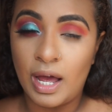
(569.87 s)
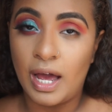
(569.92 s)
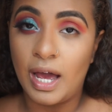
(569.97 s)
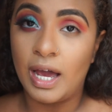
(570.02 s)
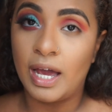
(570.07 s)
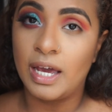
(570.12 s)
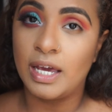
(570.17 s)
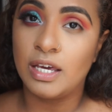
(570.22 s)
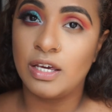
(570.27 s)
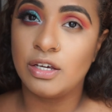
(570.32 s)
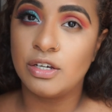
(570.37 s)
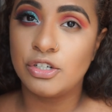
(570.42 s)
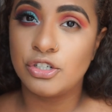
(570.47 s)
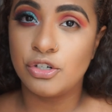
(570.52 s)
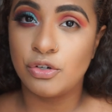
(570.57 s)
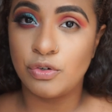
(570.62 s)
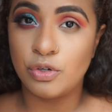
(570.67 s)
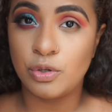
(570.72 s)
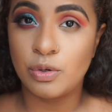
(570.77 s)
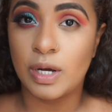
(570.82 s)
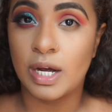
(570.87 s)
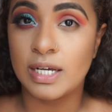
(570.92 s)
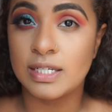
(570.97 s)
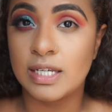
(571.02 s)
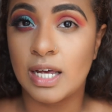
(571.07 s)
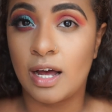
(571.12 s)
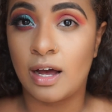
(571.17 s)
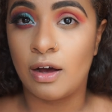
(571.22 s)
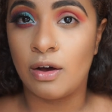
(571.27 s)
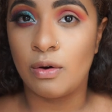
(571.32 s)
I showed you guys
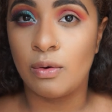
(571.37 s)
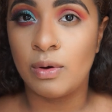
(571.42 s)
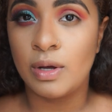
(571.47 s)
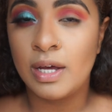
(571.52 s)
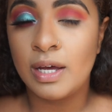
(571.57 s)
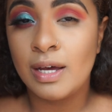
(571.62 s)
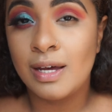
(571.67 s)
how